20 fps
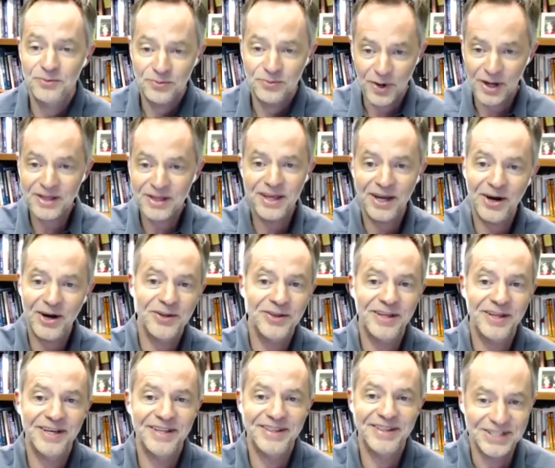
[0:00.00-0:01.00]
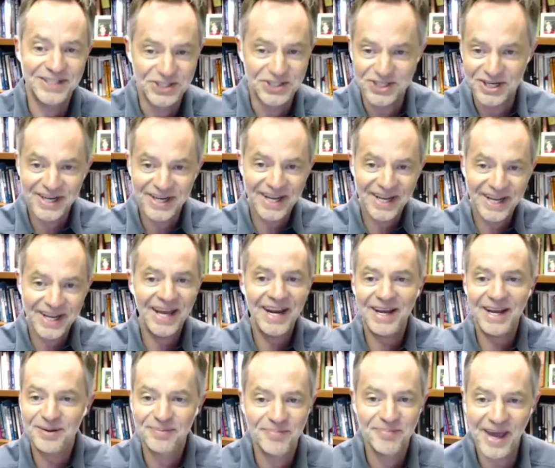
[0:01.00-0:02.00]
Right there in the genetic
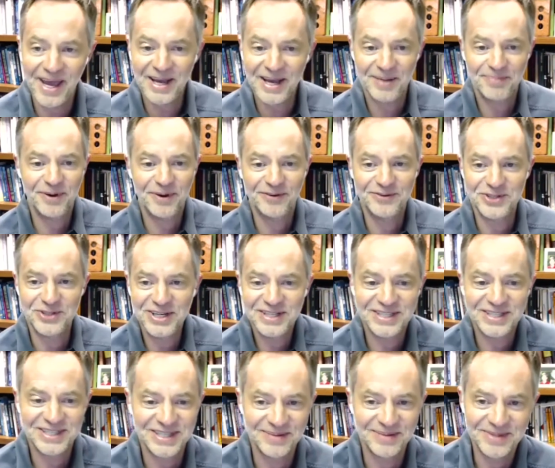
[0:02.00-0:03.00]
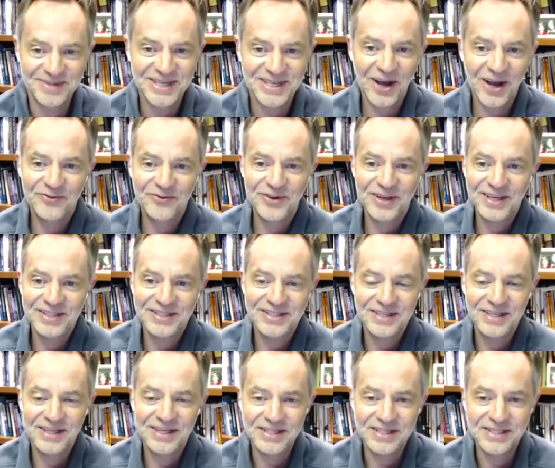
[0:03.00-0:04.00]
makeup of Jesus himself, he's
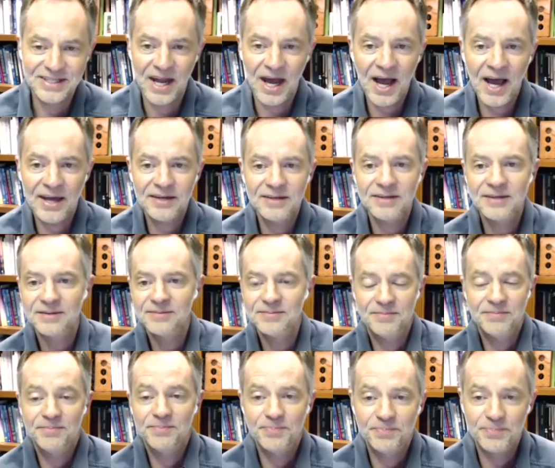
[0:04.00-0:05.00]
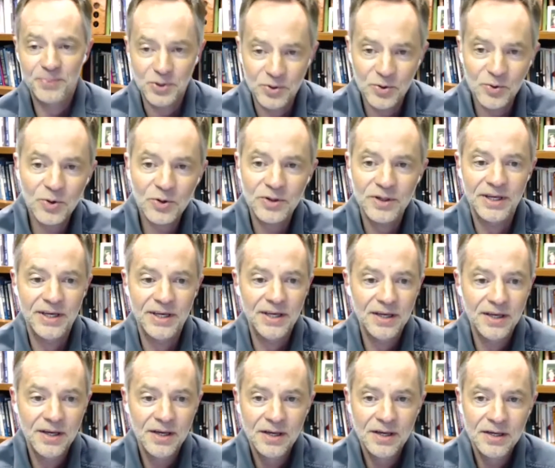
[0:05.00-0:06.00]
not purely
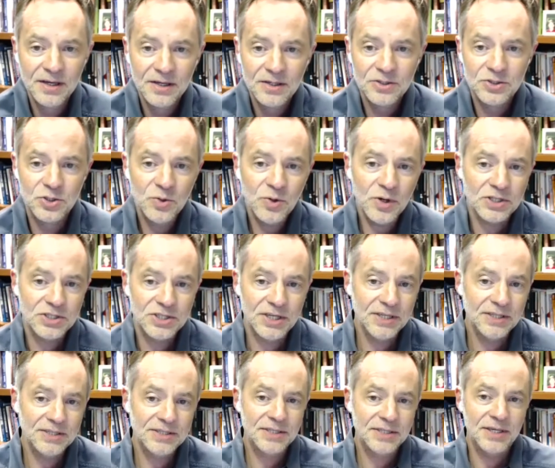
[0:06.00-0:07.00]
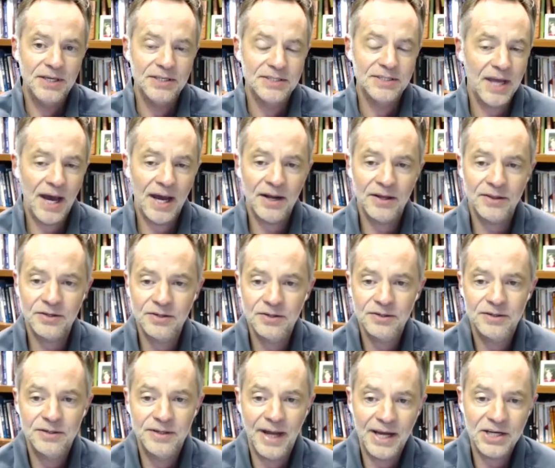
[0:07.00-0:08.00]
Jewish. He's got
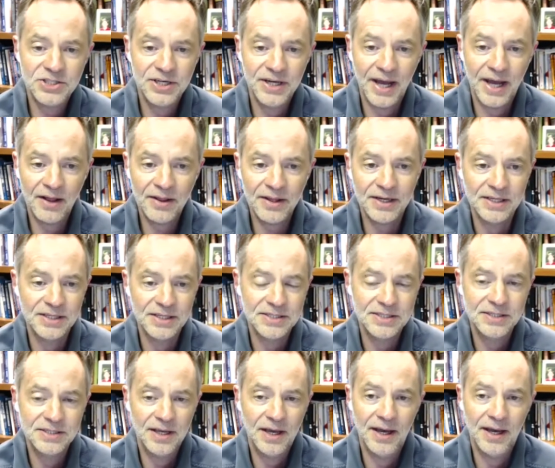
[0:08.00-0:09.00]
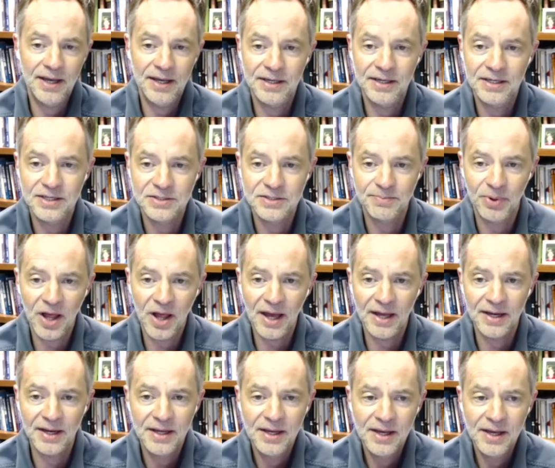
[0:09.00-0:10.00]
other nationalities in his
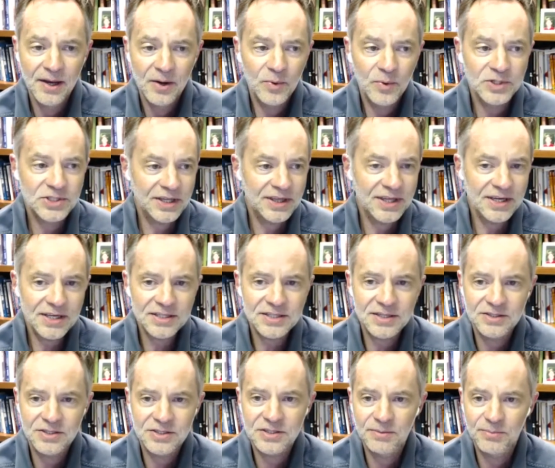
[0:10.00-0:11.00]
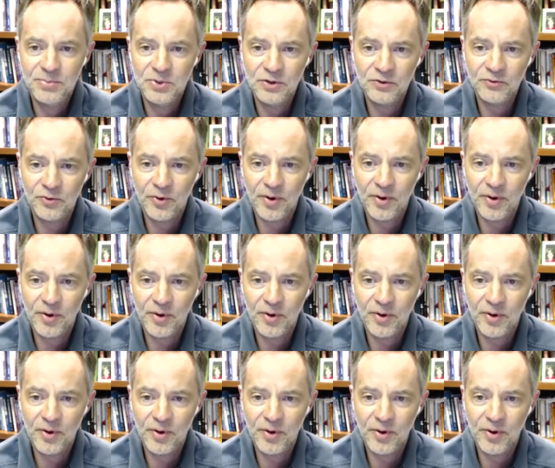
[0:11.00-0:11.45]
blood, which I think is just a beautiful